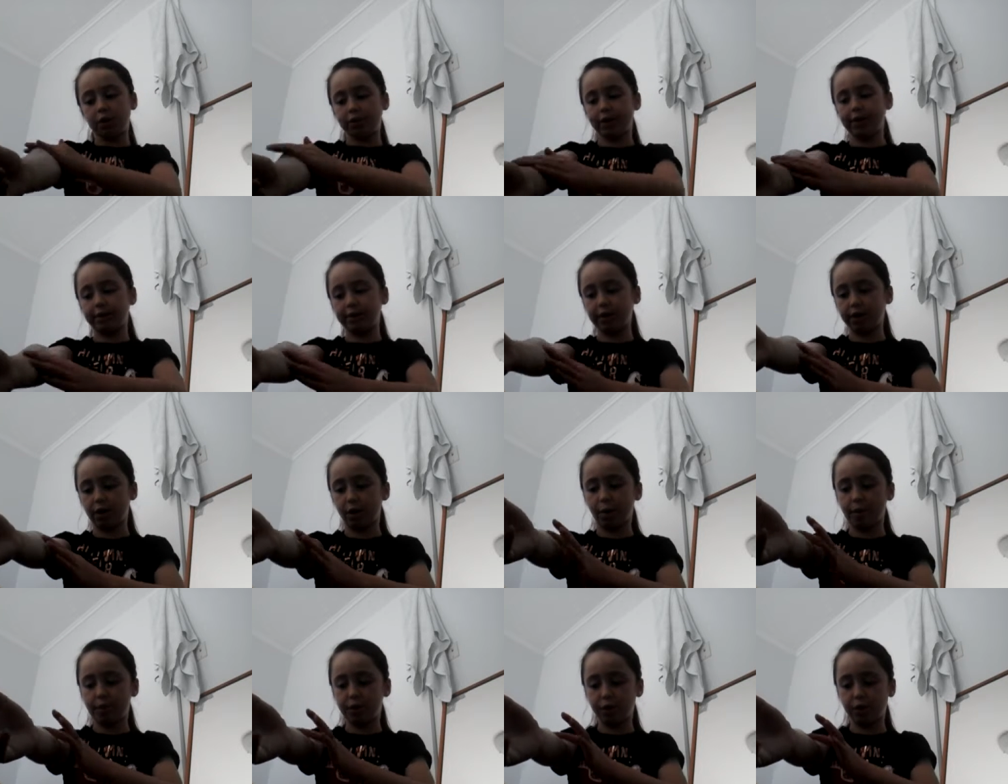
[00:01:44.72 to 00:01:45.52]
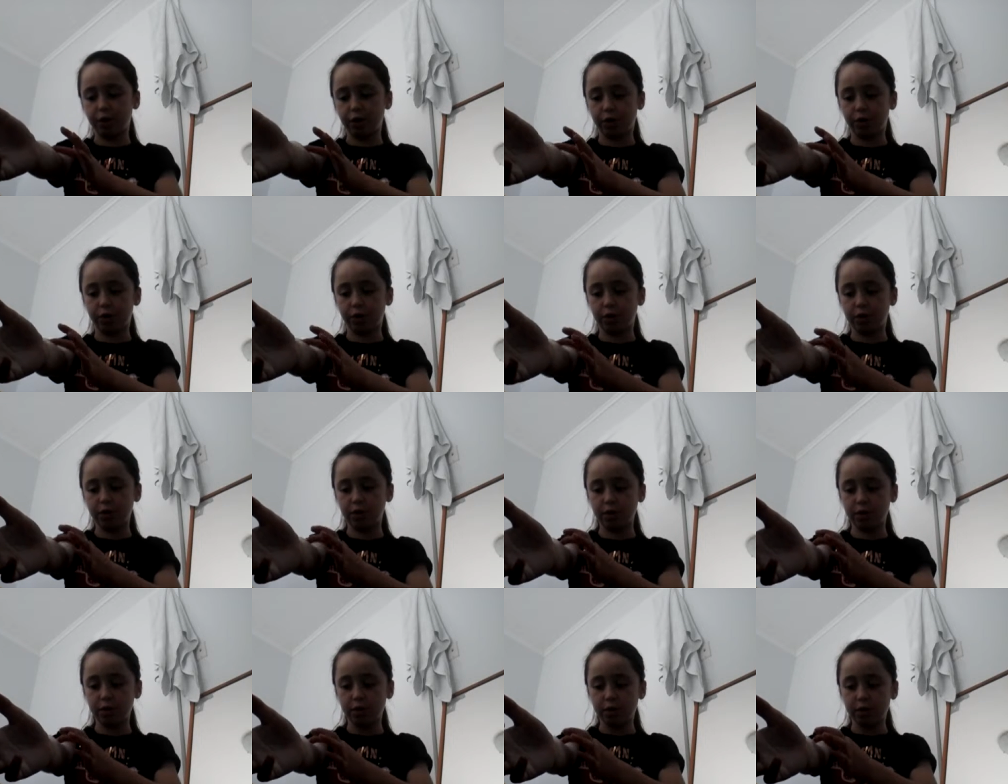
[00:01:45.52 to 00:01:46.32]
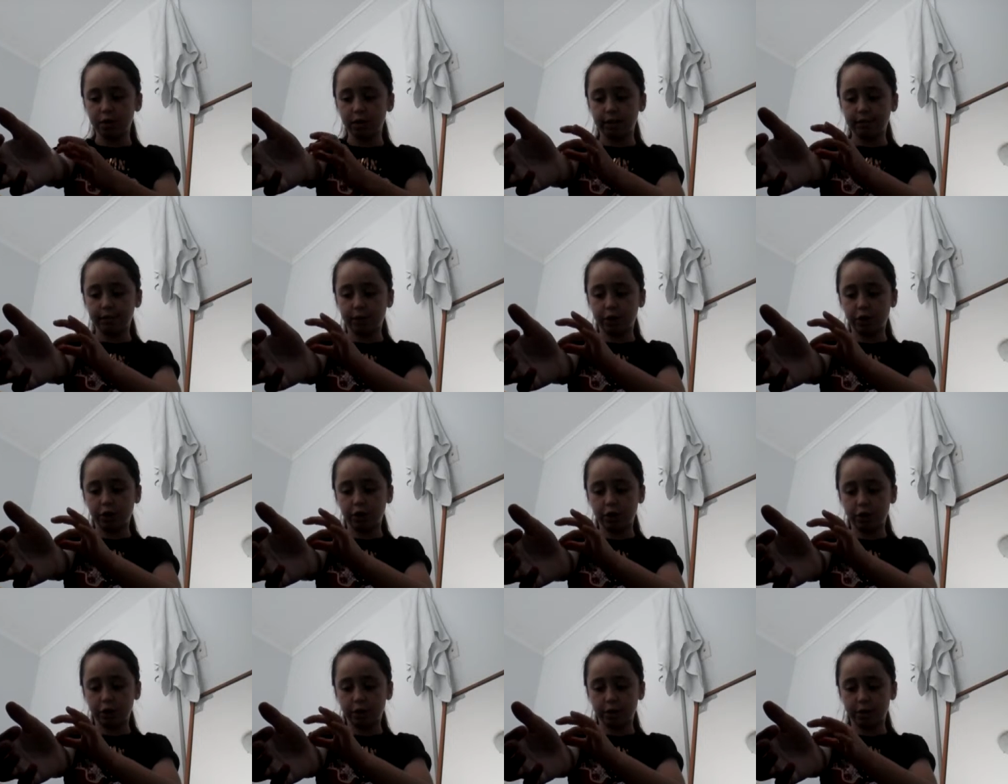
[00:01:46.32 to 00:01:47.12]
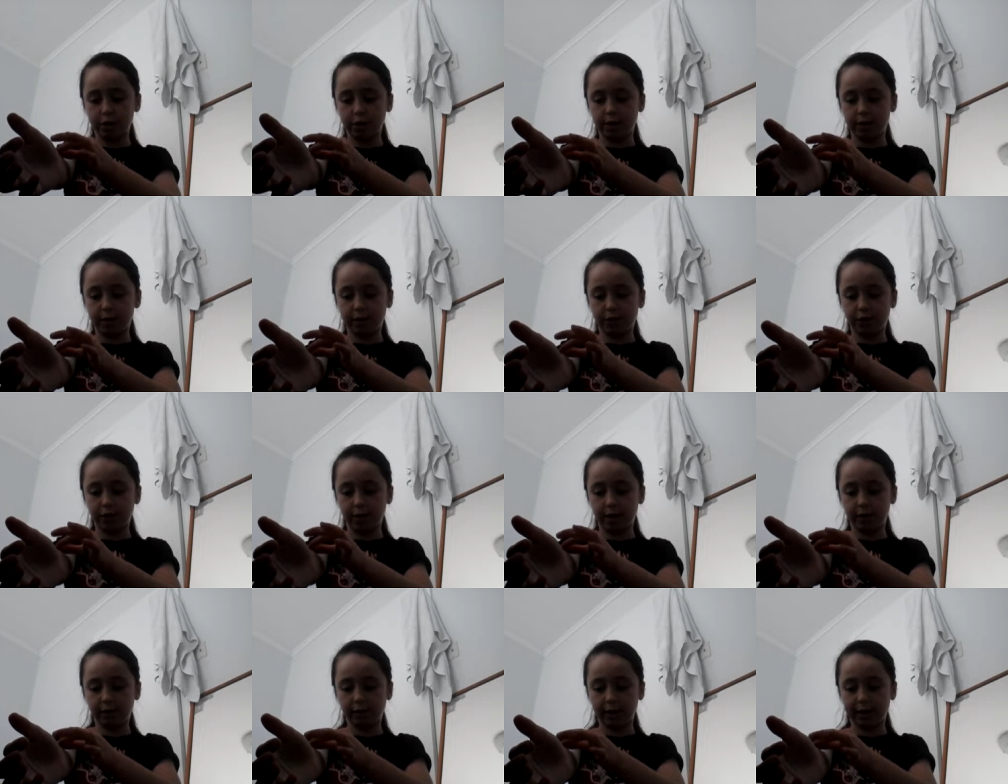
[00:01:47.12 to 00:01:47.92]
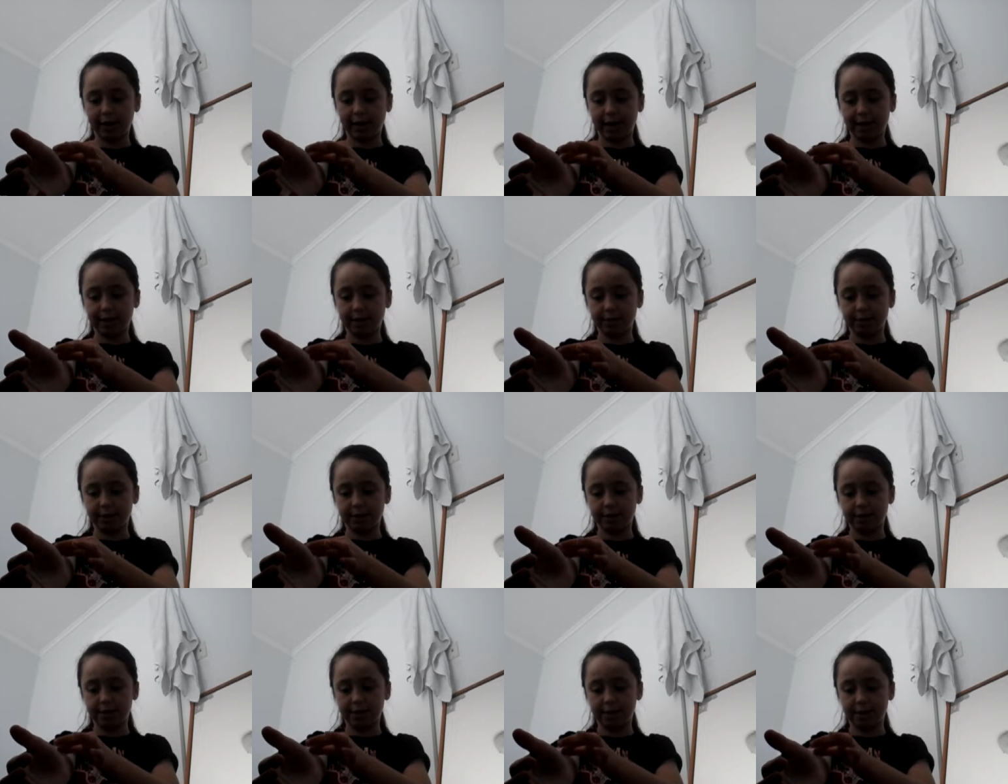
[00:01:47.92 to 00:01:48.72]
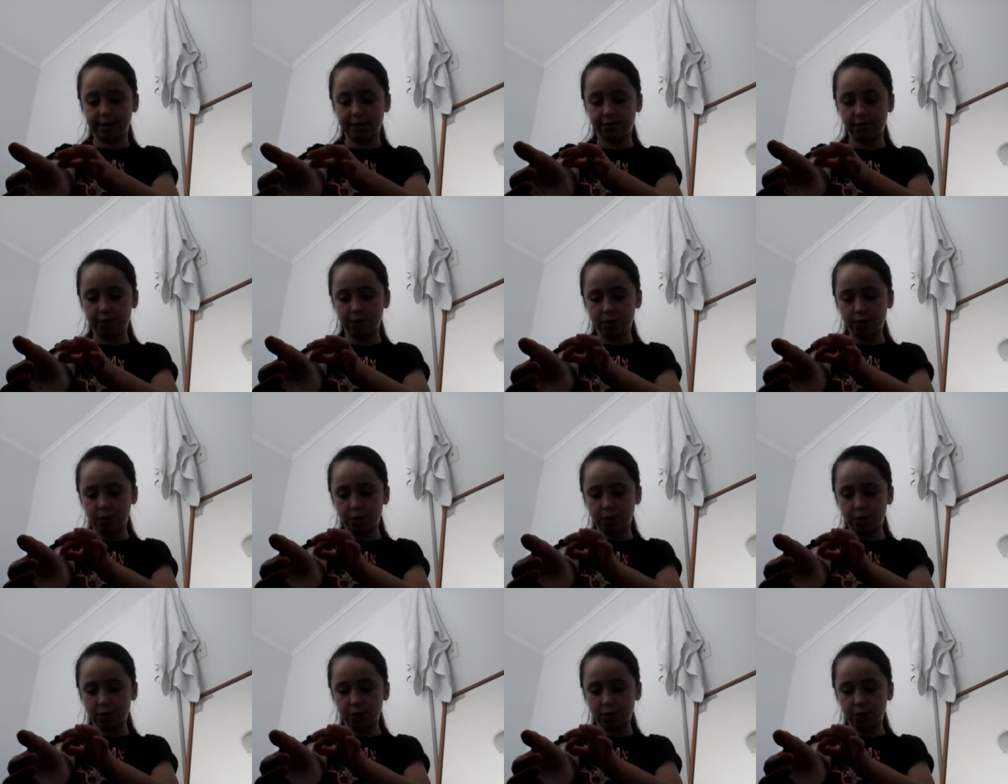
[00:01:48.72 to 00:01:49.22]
This is optional, but you should do it if you have like eczema and stuff.